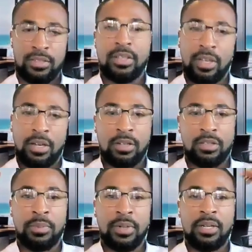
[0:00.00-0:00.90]
so they call
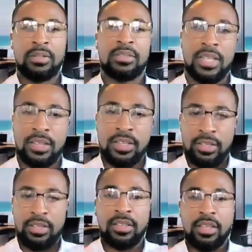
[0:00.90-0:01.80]
somebody else and
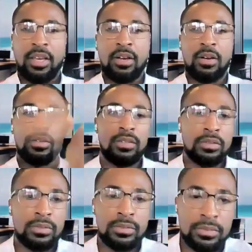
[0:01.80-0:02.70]
then they call
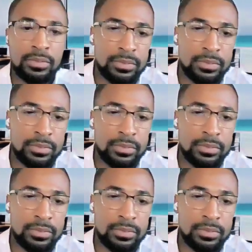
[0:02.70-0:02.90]
you?